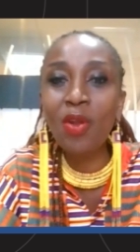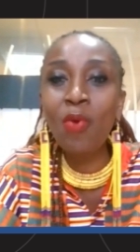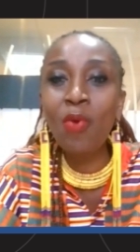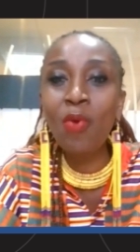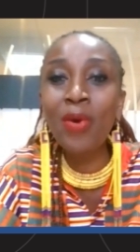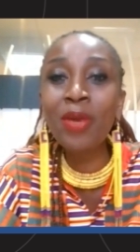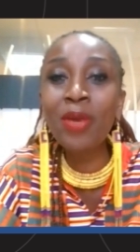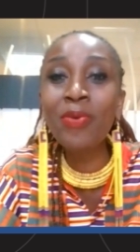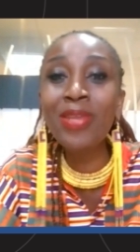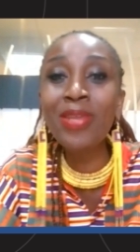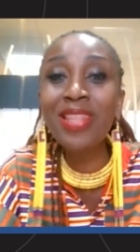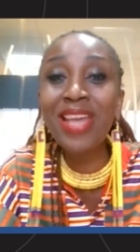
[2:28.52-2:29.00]

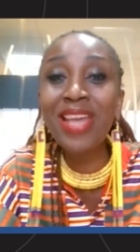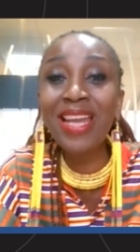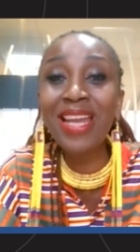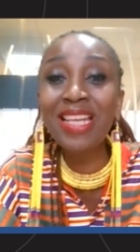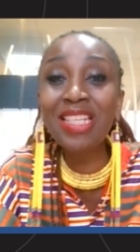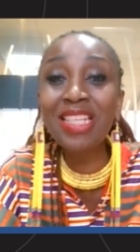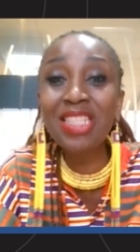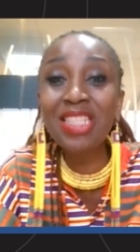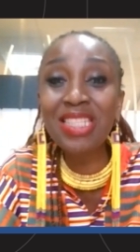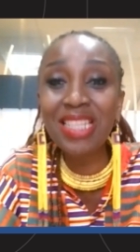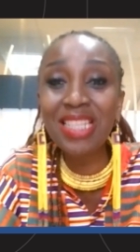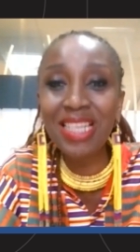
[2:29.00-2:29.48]
What we
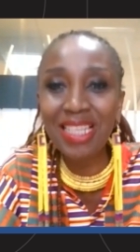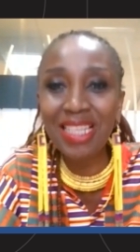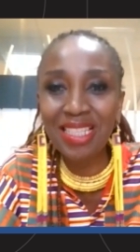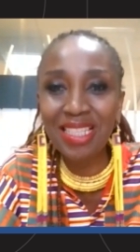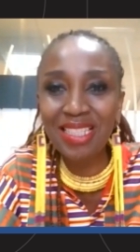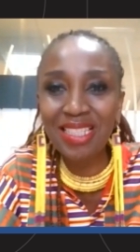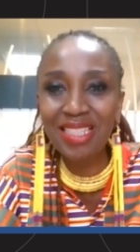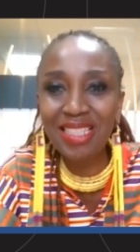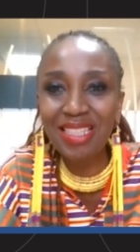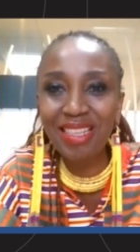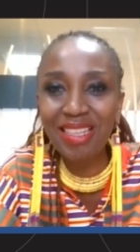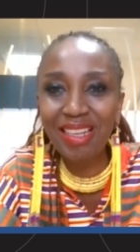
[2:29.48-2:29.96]
then
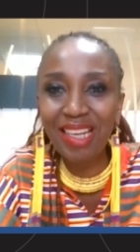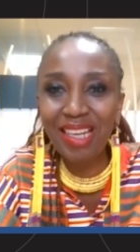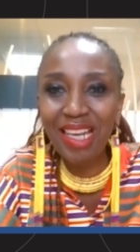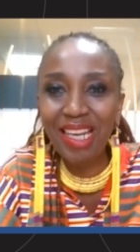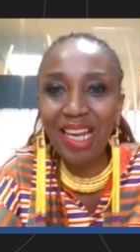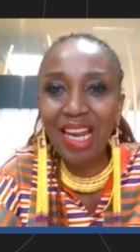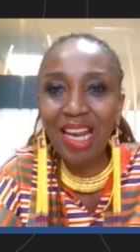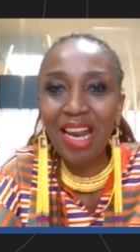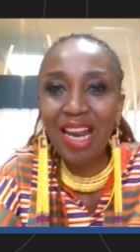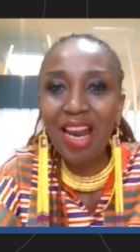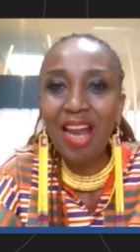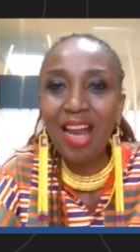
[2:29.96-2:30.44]
did
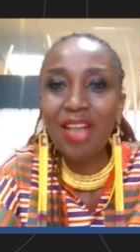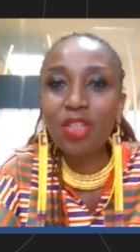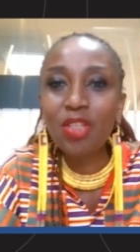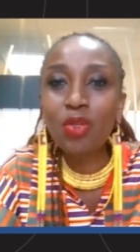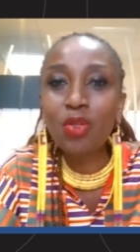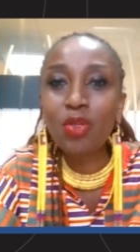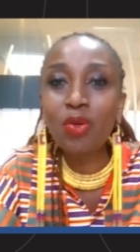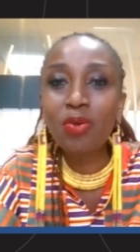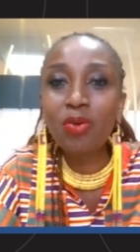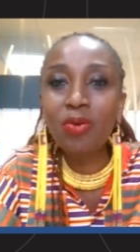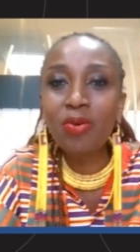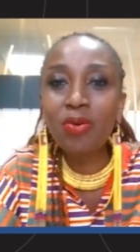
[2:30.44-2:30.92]

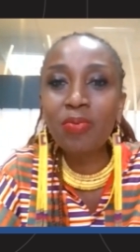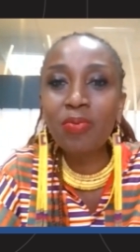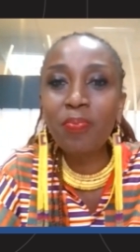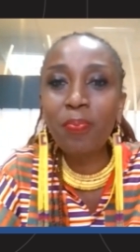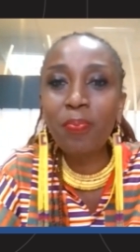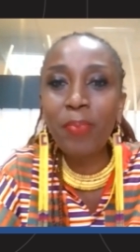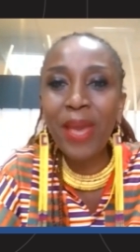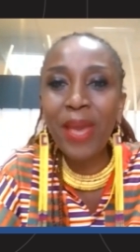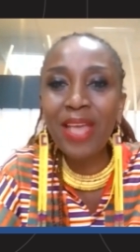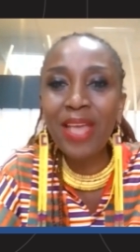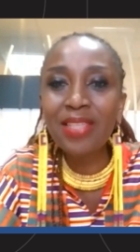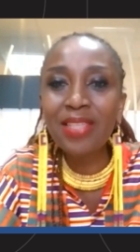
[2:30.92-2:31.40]
to
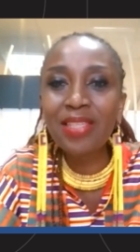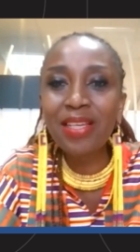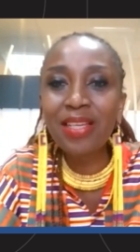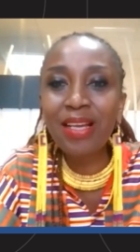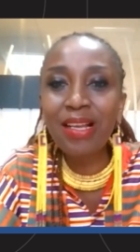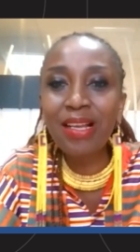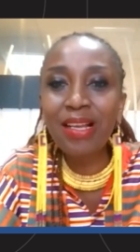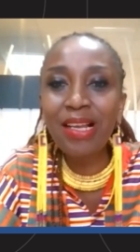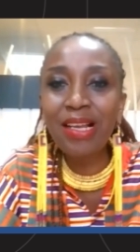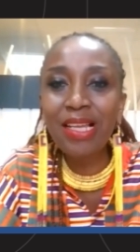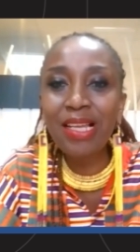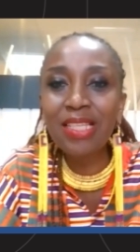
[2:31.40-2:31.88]

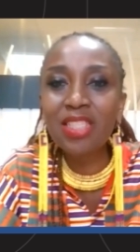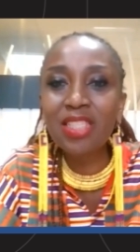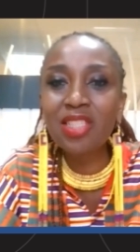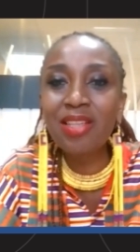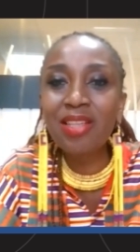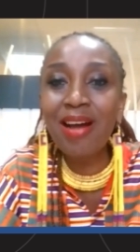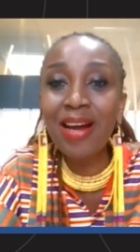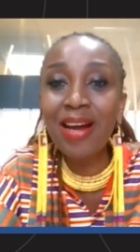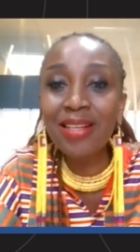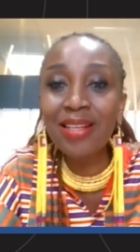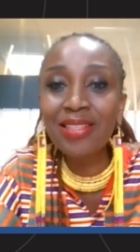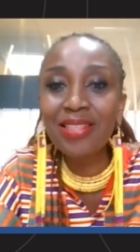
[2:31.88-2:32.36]
basically
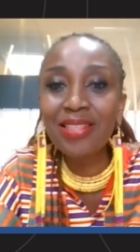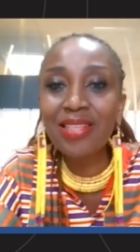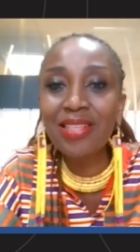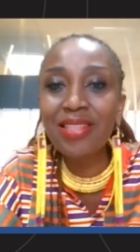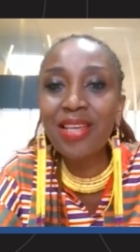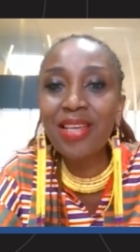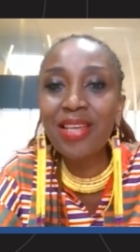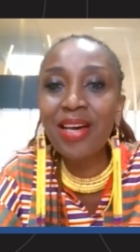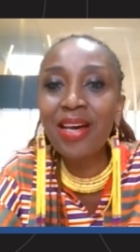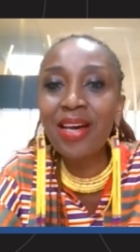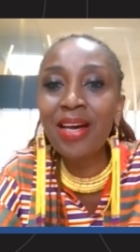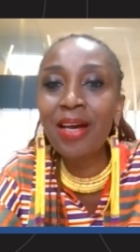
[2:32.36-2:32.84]
start
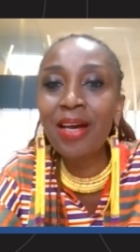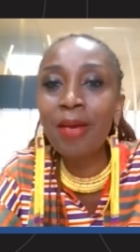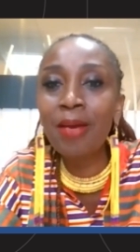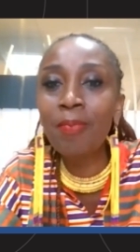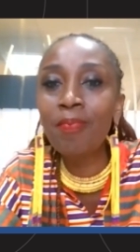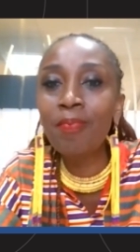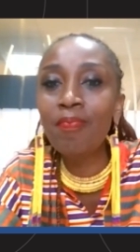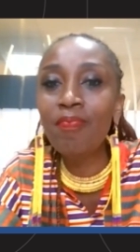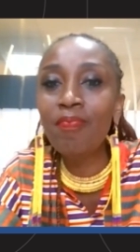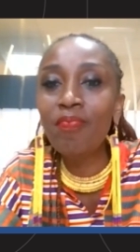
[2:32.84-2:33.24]
the